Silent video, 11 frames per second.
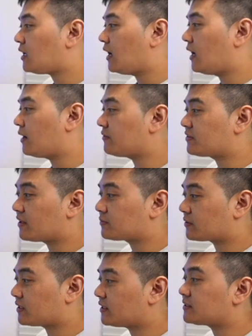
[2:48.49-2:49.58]
If they're
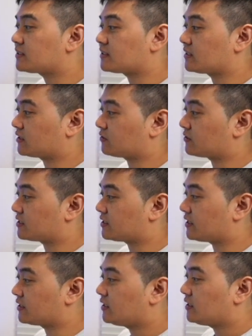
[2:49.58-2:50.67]
smoking less than 10 cigarettes a
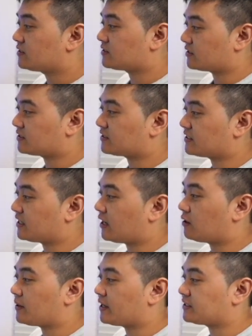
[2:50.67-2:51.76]
day, start a
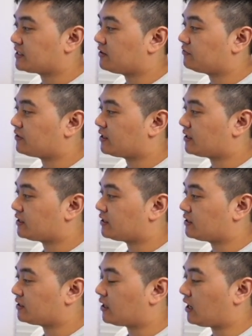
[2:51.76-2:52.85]
16-hour patch. If
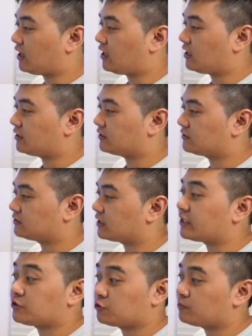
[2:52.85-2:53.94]

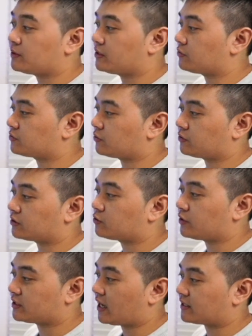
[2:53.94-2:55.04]
they should be also on a
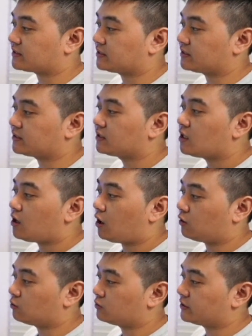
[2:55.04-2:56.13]
quick-acting
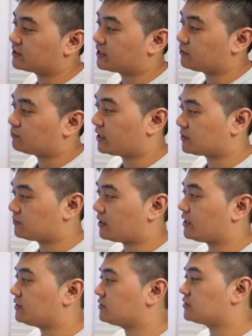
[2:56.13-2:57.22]
oral nicotine replacement
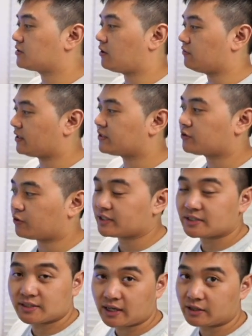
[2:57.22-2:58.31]
agent of their
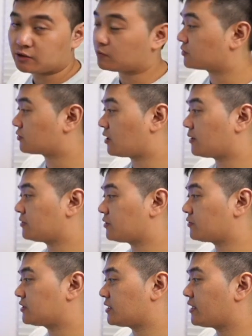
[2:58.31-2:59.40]
choice, and you can prescribe the
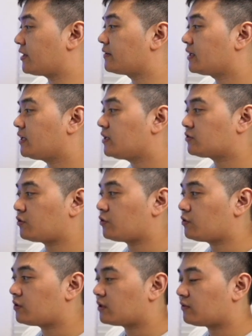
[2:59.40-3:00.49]
dose there.
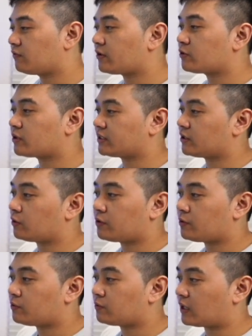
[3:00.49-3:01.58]
So very quickly,
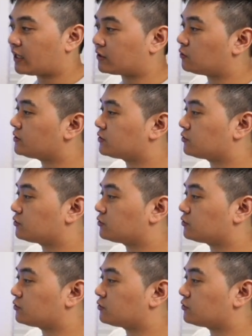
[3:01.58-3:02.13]
although I can always look